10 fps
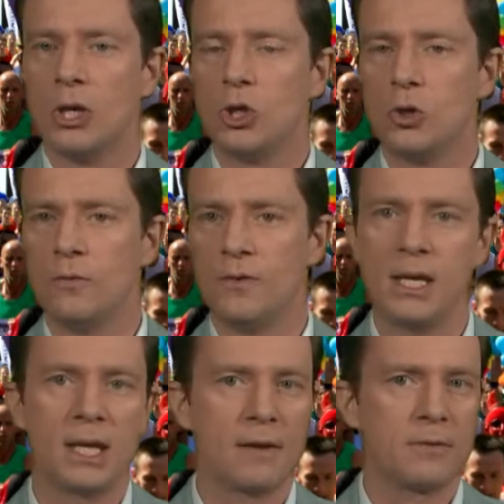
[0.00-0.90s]

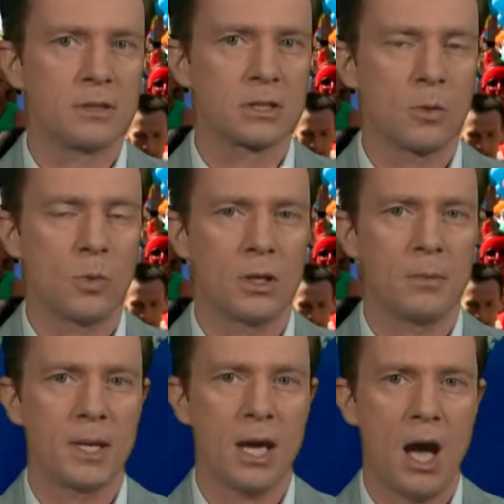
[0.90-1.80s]
UV levels will
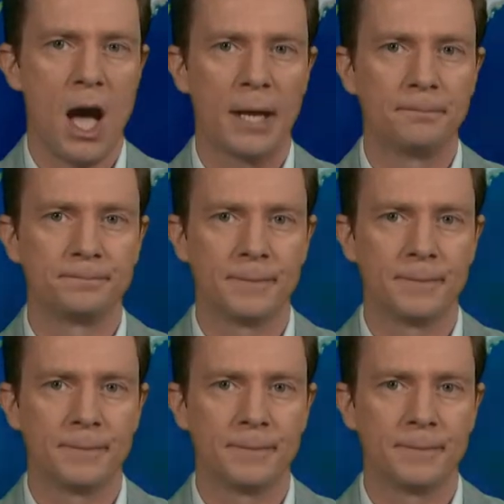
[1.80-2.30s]
be high.